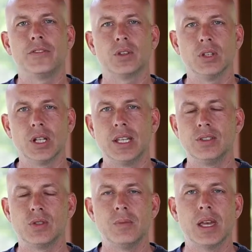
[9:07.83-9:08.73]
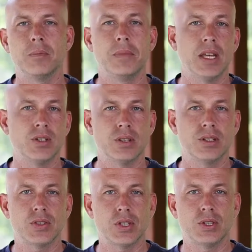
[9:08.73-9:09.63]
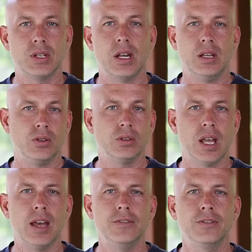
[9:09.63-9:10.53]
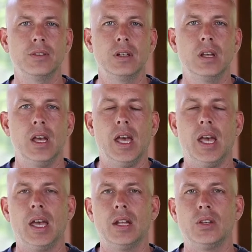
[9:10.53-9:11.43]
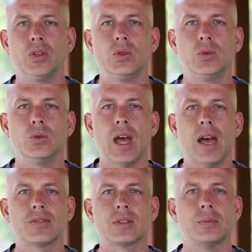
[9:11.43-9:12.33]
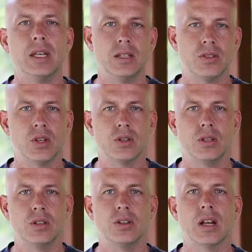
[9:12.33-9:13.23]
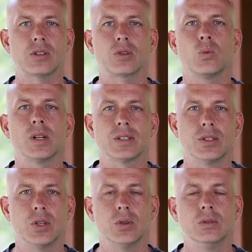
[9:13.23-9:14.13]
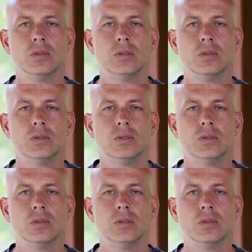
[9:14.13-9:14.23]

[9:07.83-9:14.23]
you're looking to make a major decision in your life and you have some indecision, you're not sure what to do,